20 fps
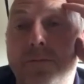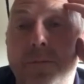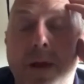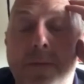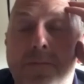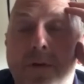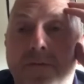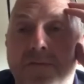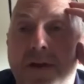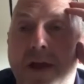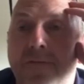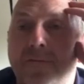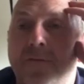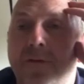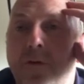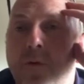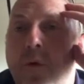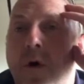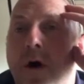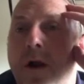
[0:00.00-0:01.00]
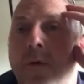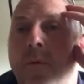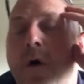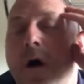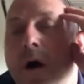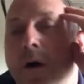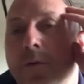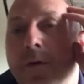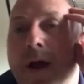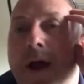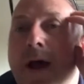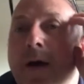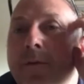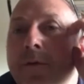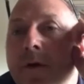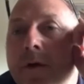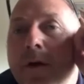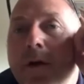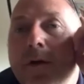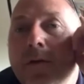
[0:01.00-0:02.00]
People have said for quite a while now
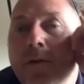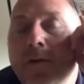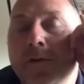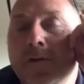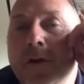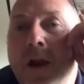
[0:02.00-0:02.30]
there's